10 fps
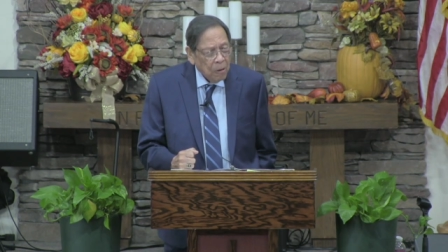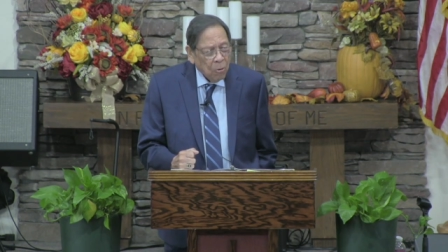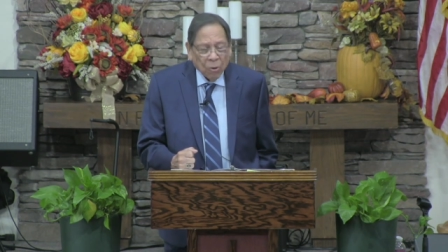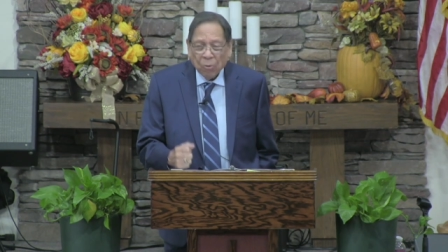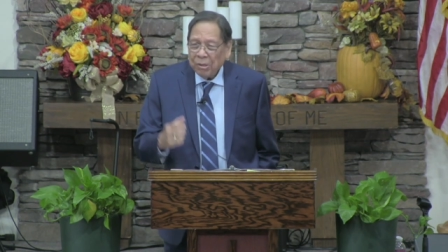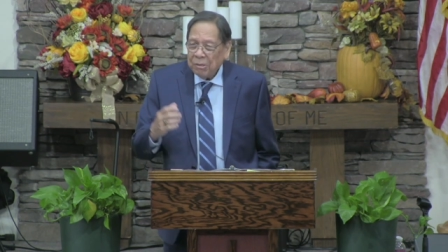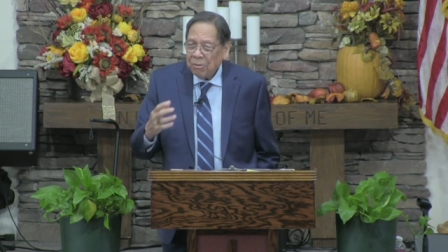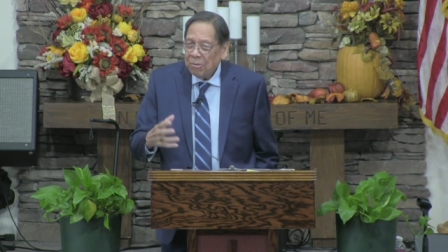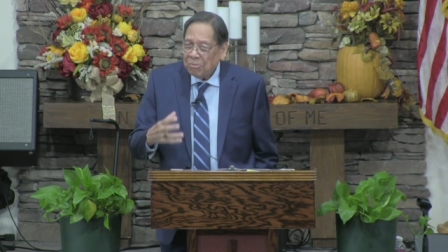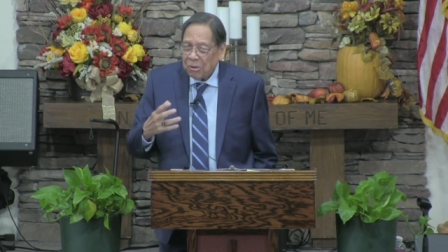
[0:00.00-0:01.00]
Well, when
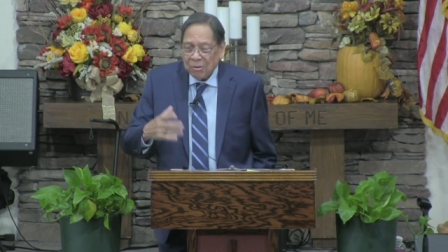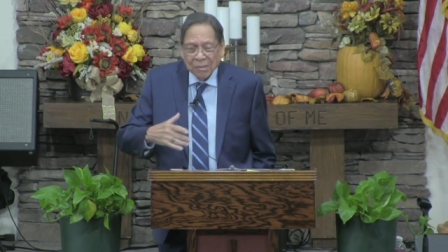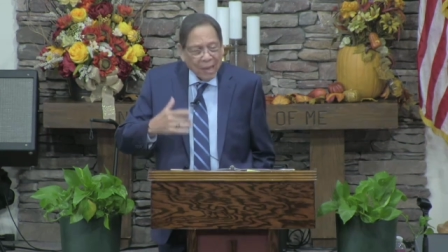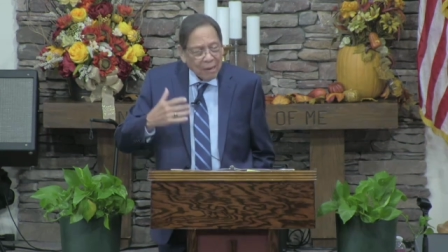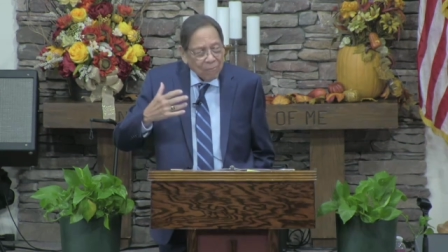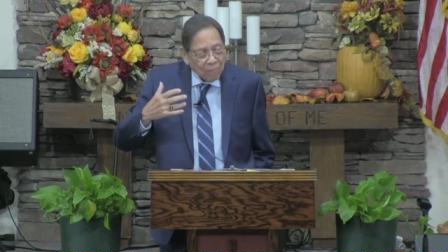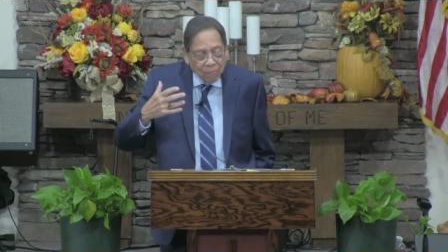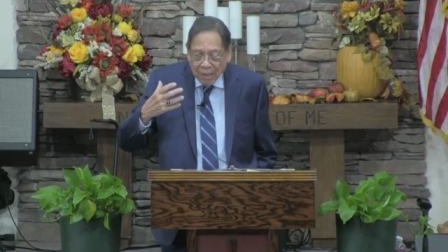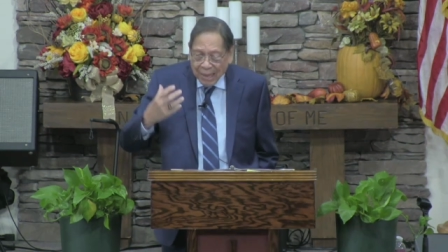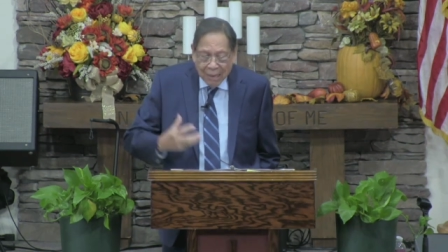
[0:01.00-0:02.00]
you turn that
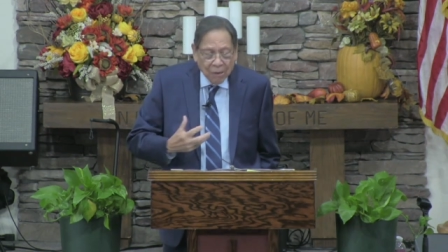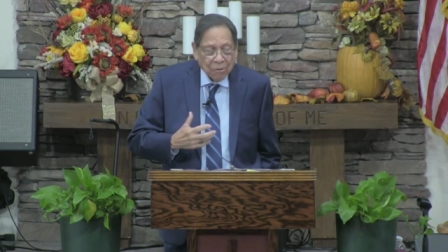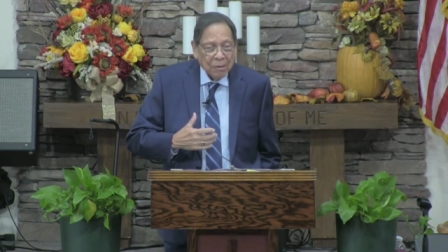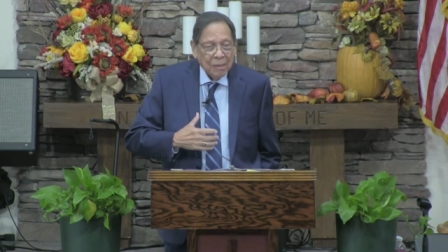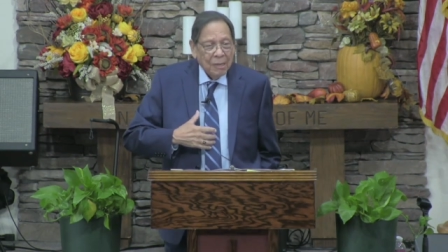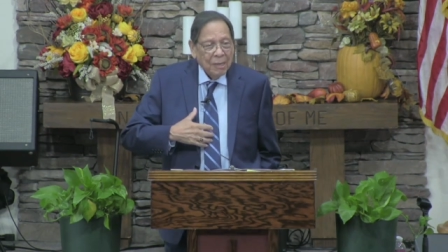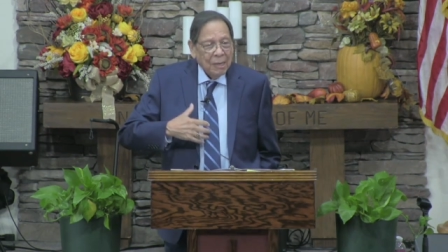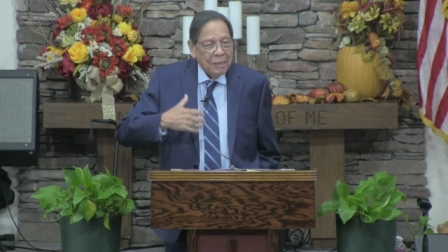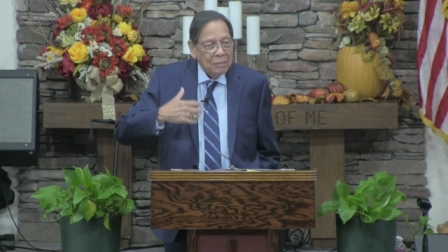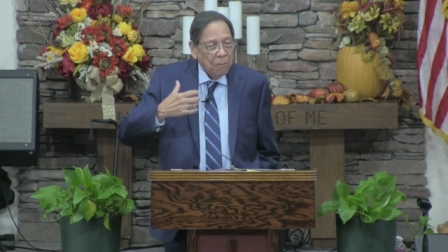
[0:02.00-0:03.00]
anger
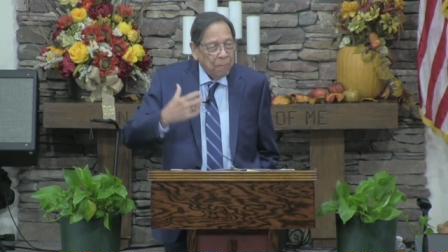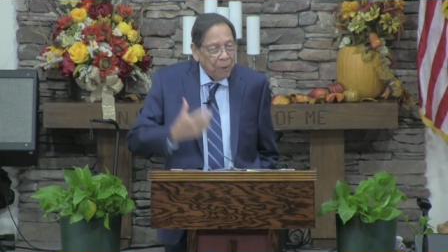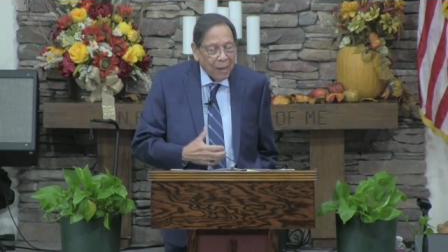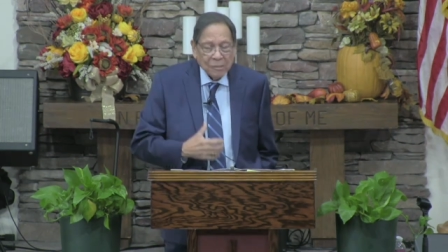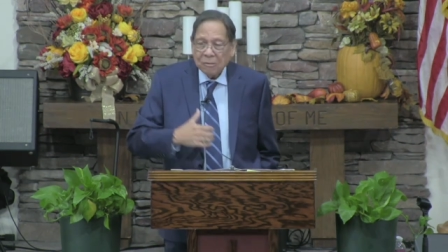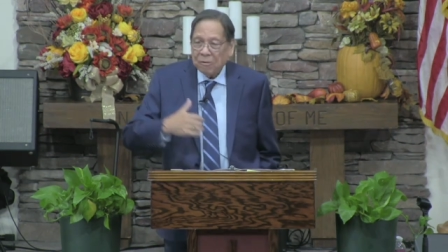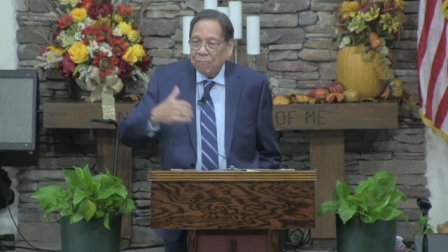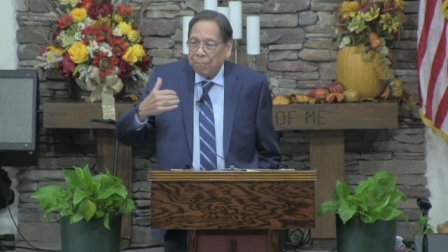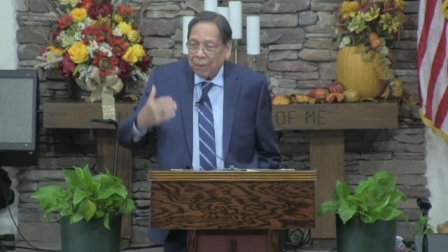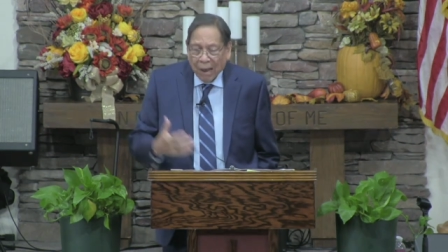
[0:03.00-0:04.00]
into
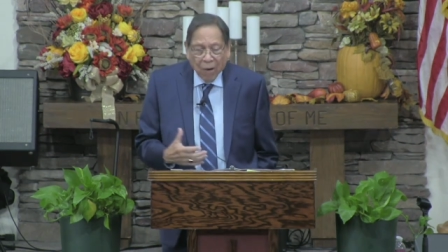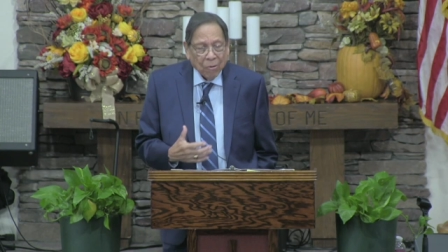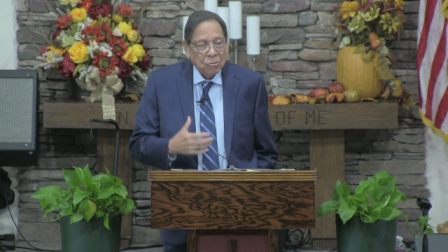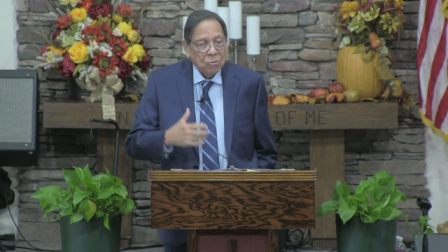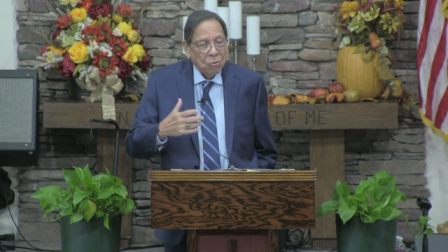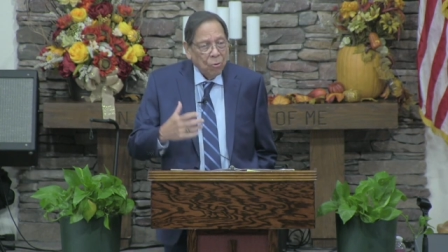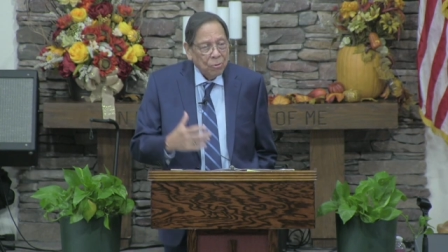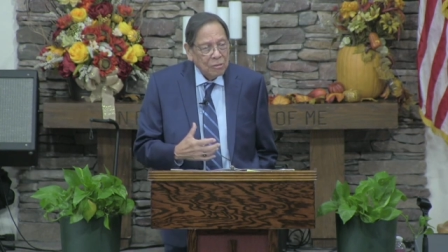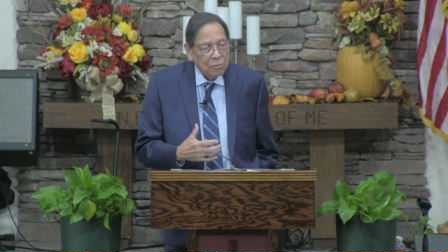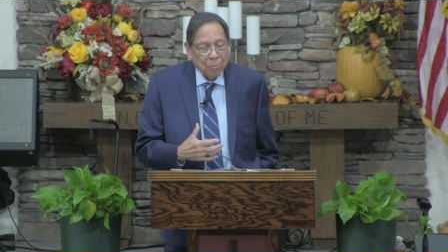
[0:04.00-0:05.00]
positive power through the
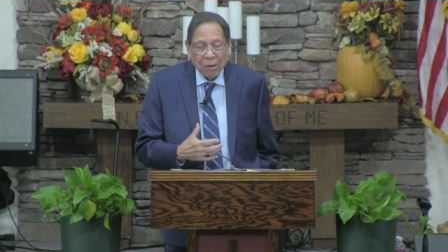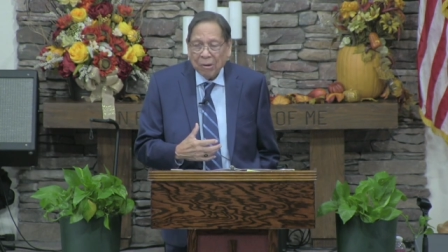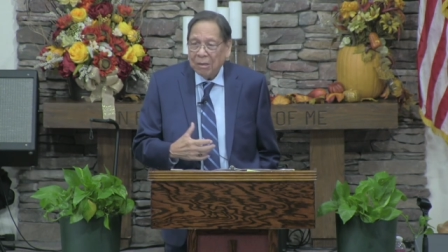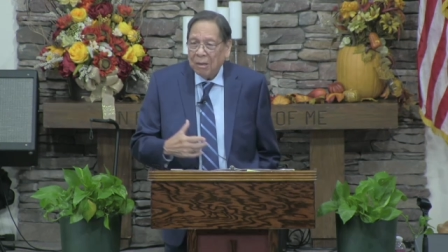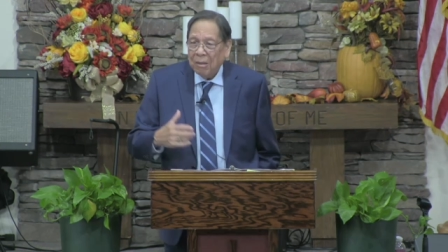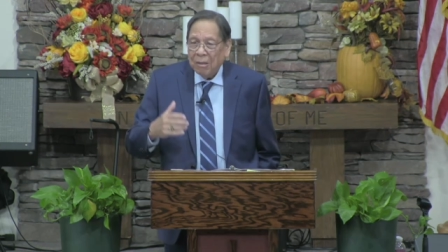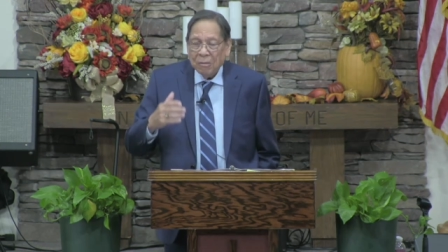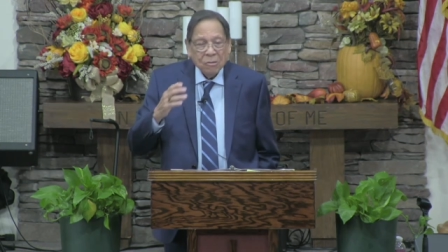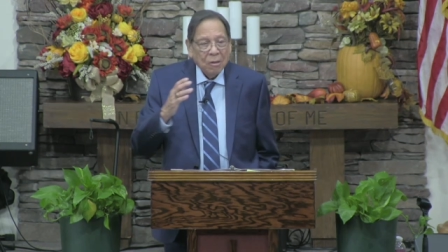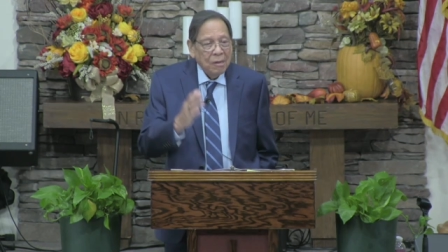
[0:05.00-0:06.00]
Holy Spirit
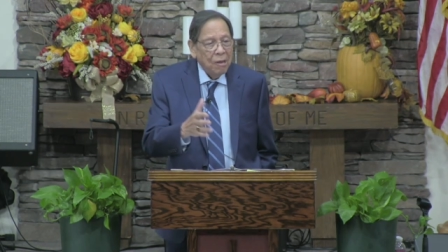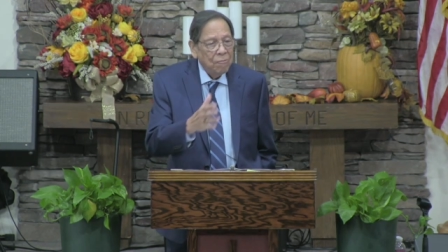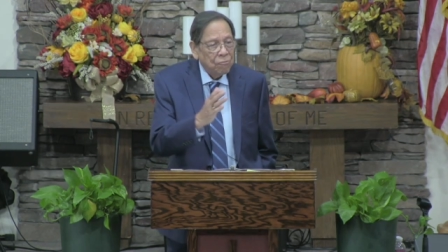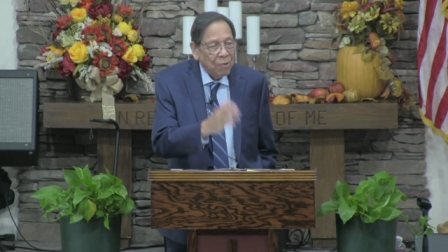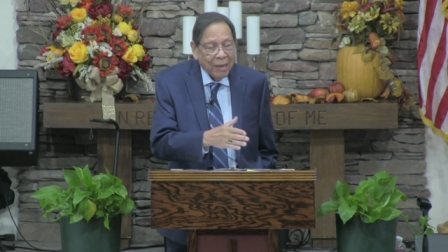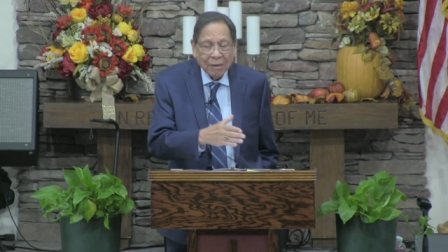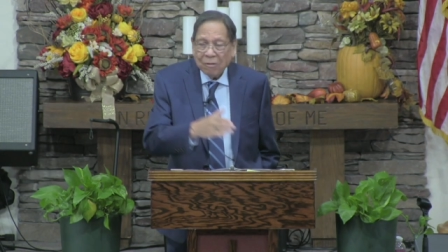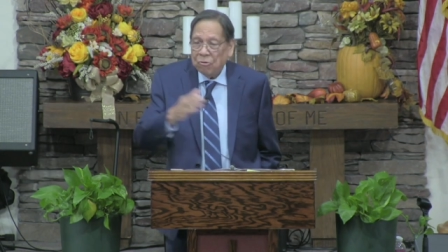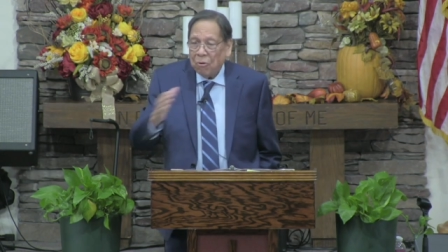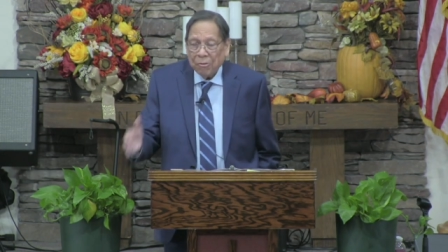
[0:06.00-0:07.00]
to live right
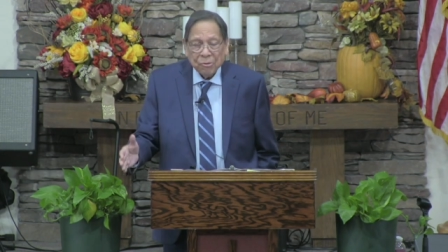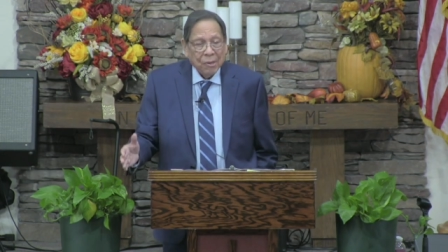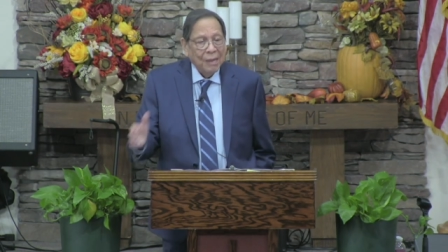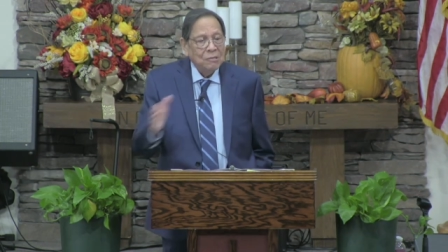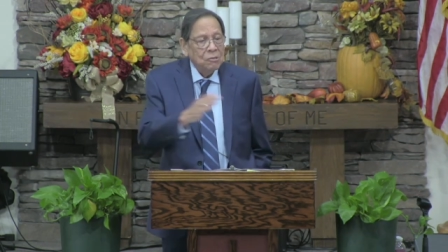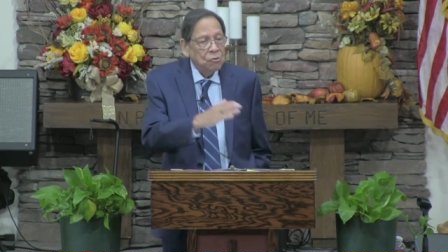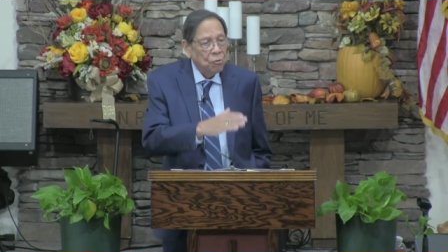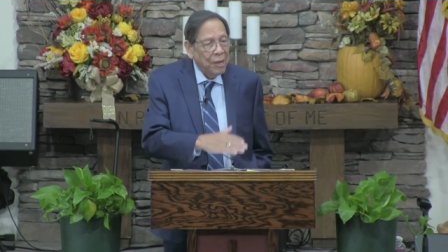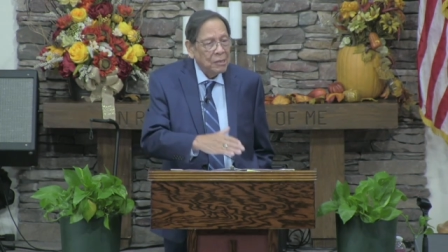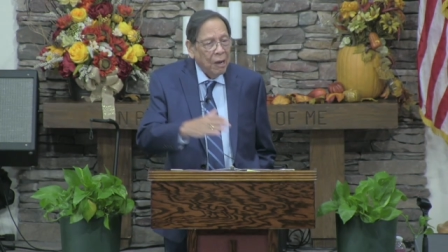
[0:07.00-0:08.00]
and do all you can to
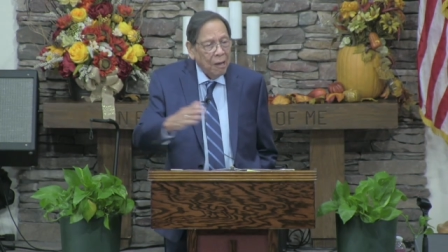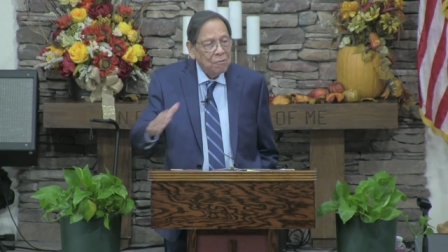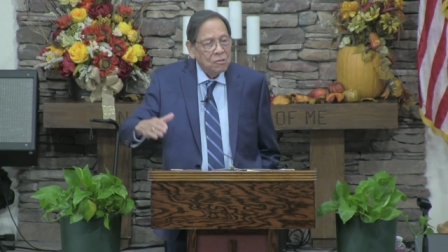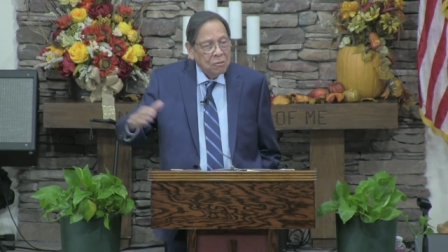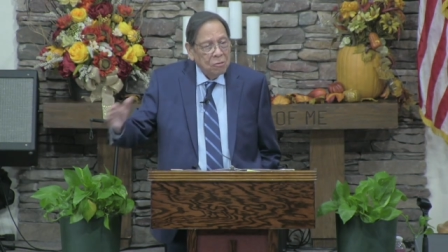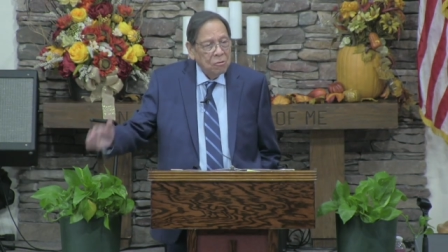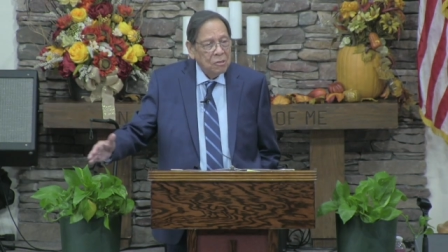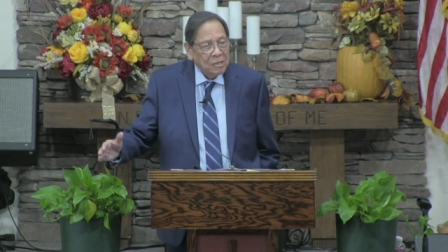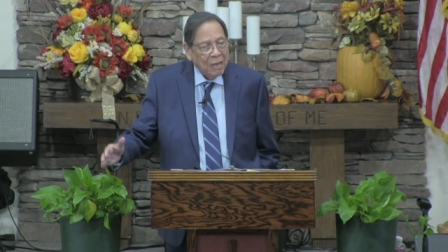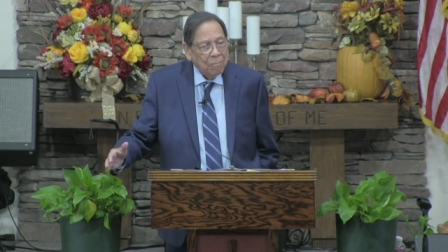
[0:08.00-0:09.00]
direct others to do the
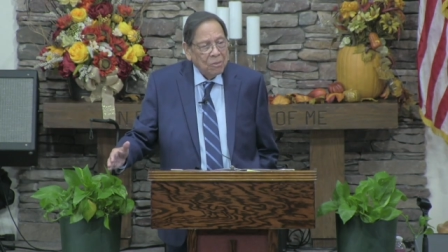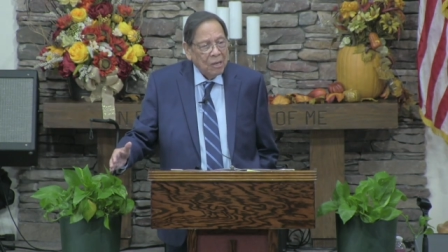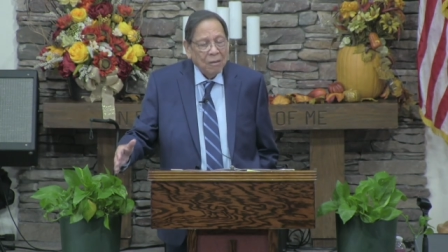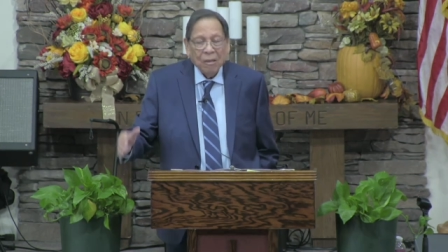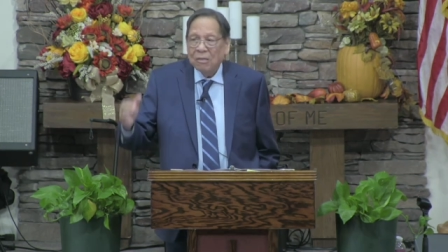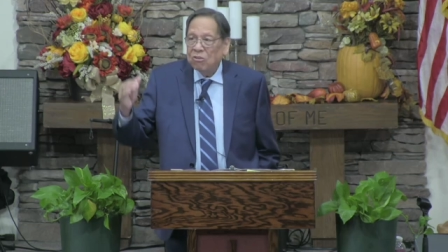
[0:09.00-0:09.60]
same thing,